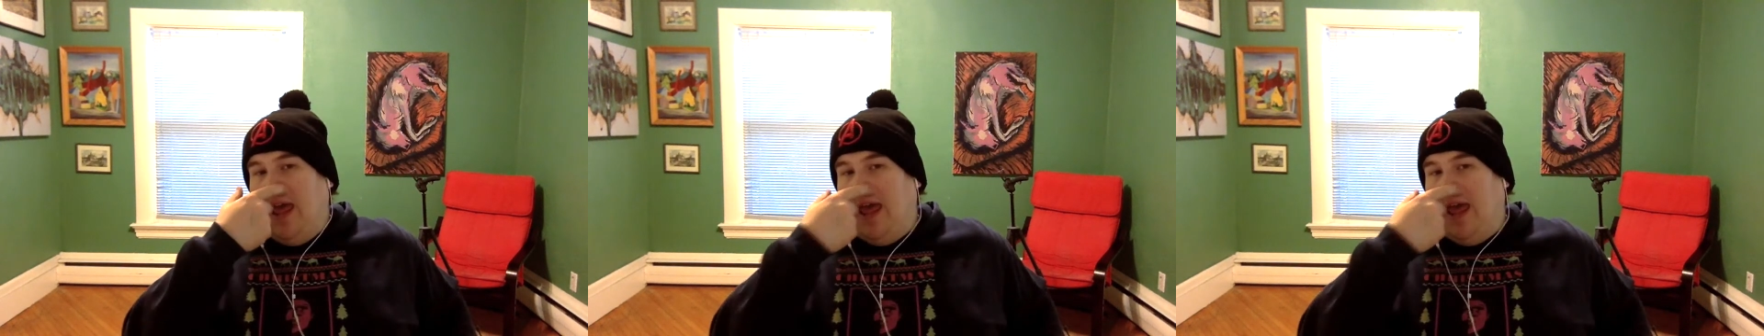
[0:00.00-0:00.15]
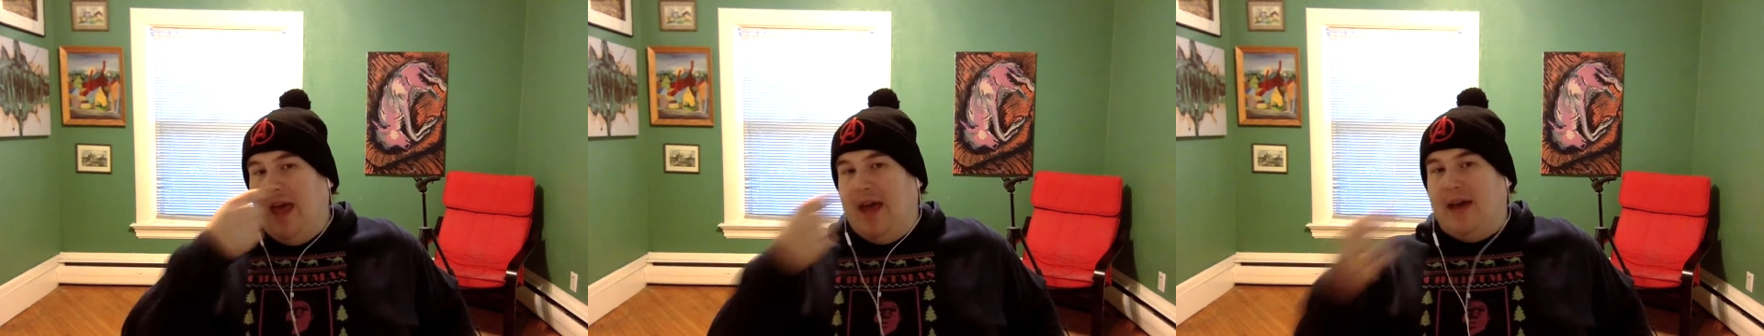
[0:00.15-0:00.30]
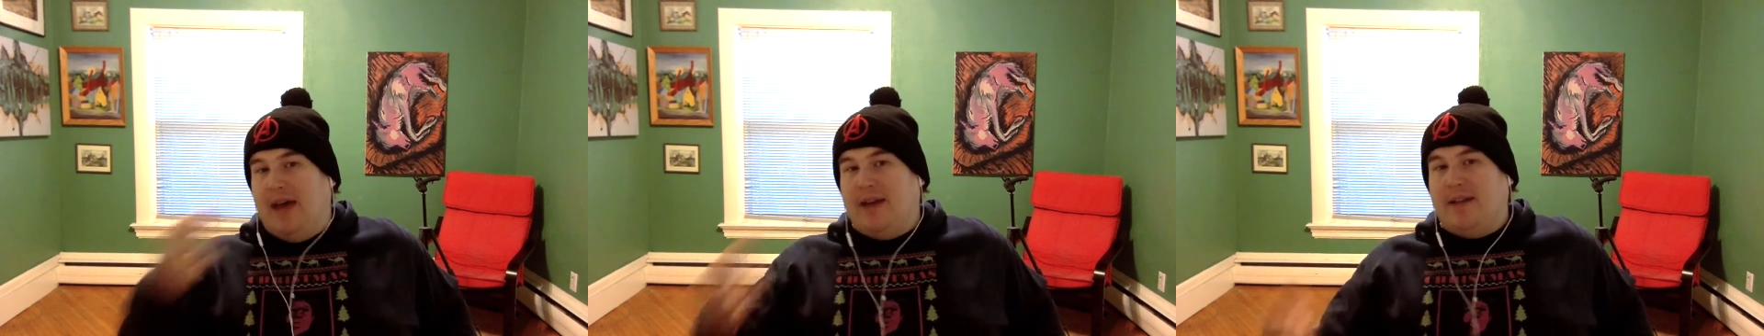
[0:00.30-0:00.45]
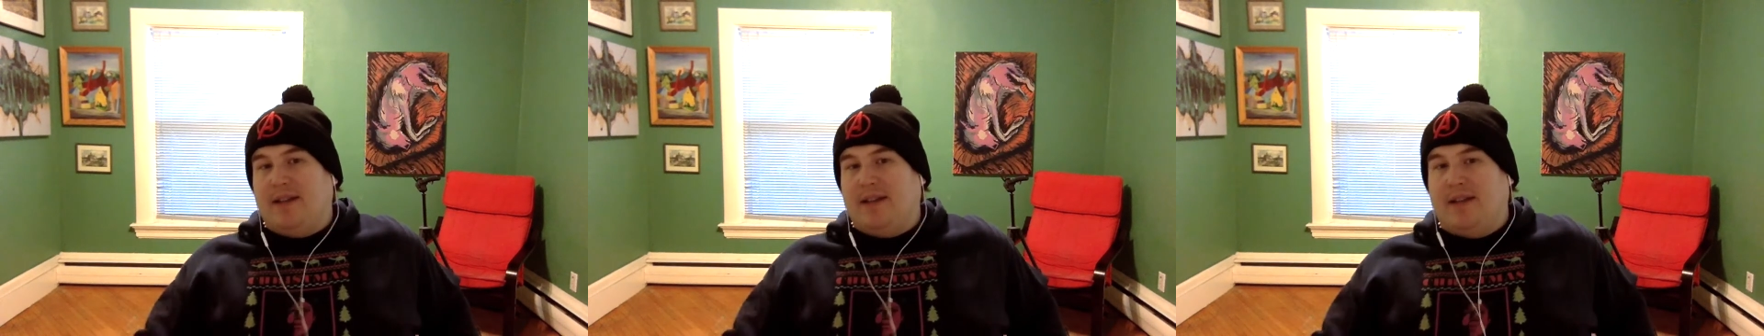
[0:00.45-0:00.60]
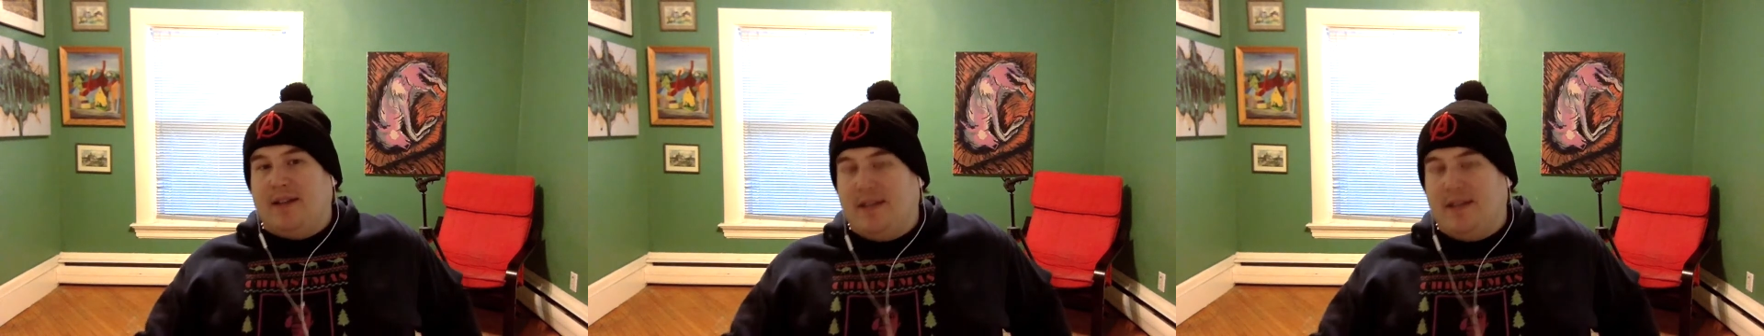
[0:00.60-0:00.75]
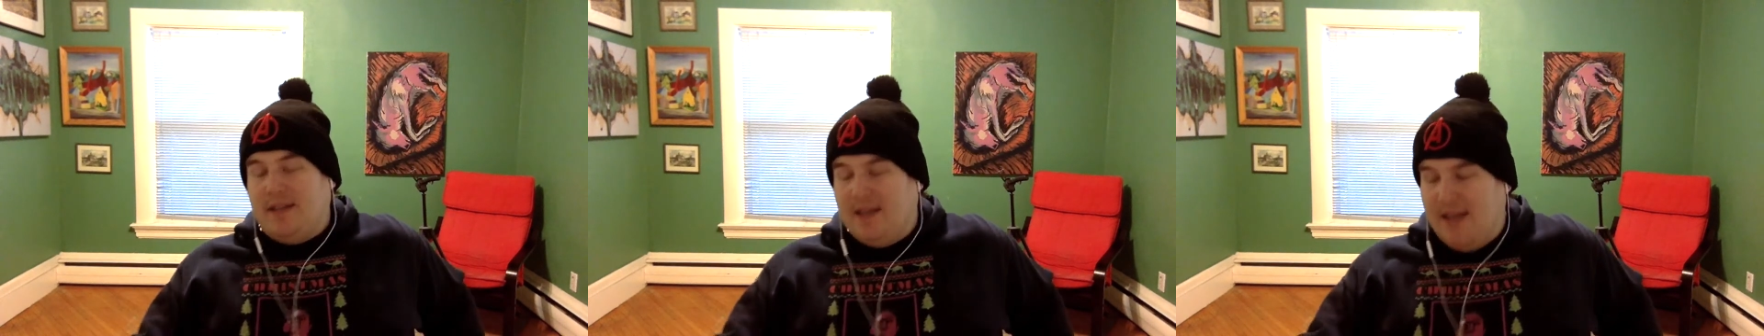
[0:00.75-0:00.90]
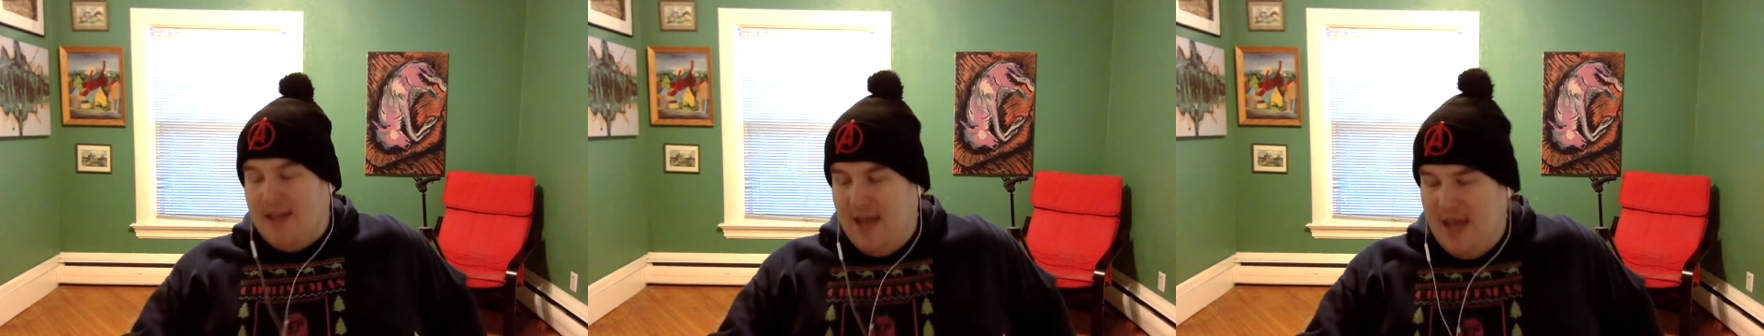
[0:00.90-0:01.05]
and
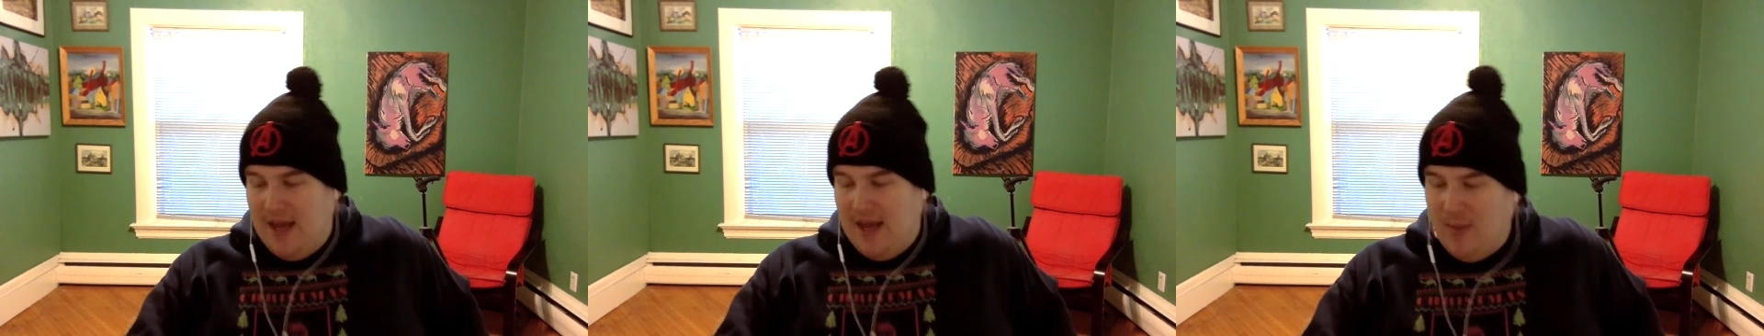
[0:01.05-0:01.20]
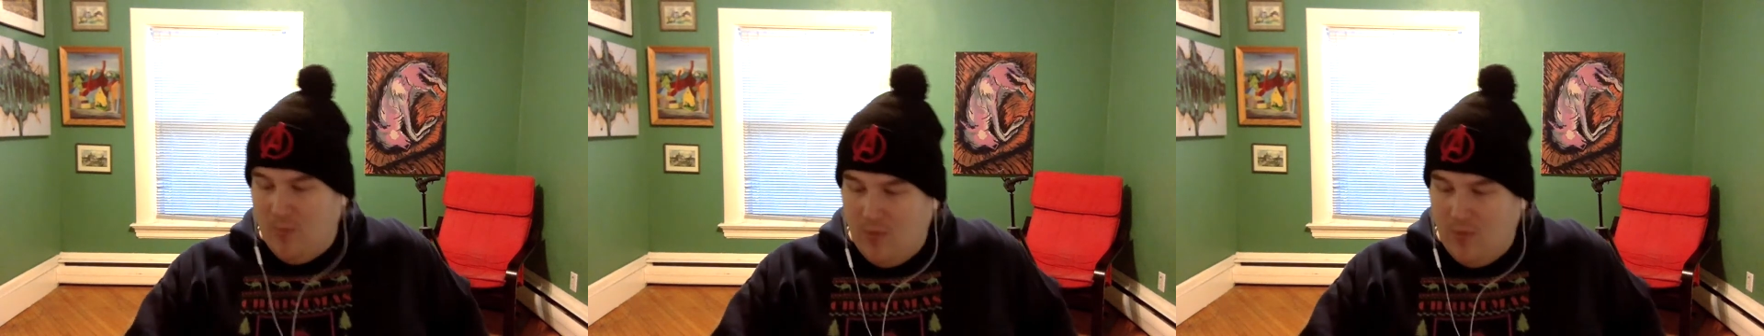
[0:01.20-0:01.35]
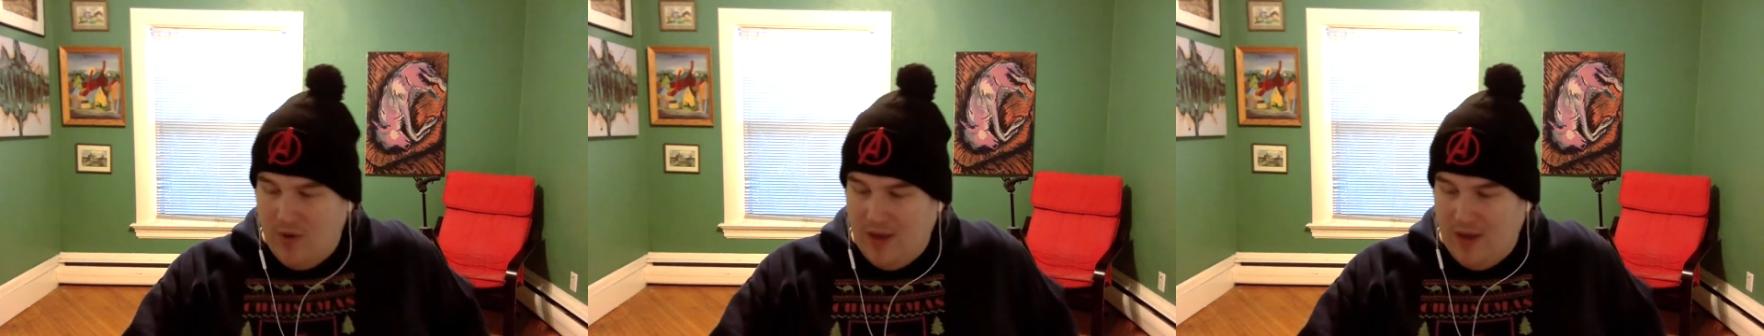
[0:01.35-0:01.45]
today I'm